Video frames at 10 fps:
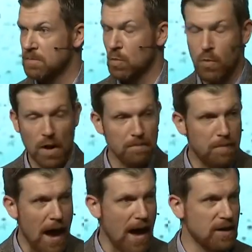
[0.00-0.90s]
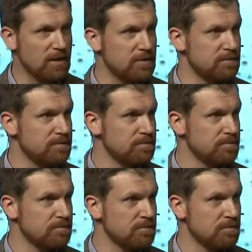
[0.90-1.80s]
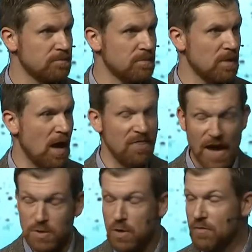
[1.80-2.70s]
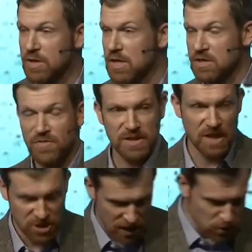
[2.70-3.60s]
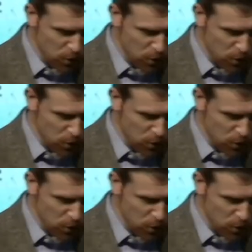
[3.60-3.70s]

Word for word: we want him back. And that's when everything gets fixed. And yes, we